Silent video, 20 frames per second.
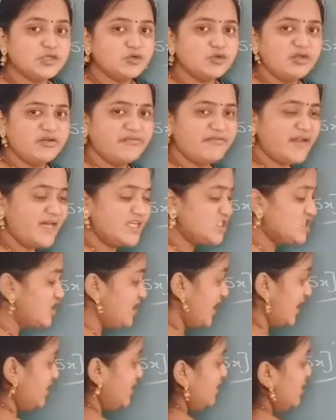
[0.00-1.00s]
to
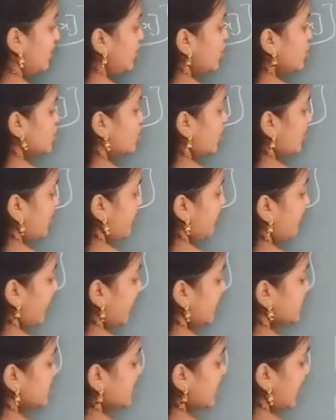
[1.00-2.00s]
differentiate. So
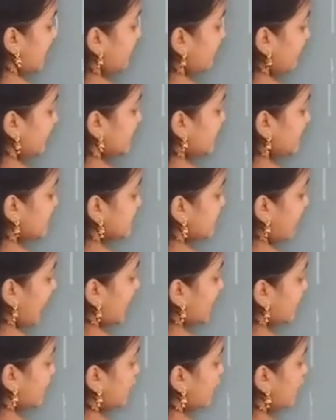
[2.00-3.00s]
differentiate with
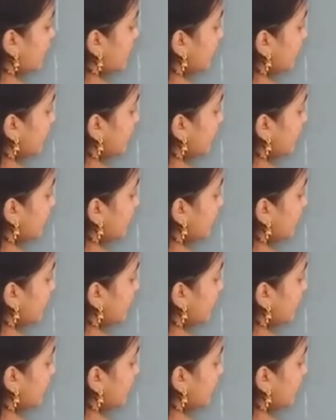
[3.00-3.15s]
respect to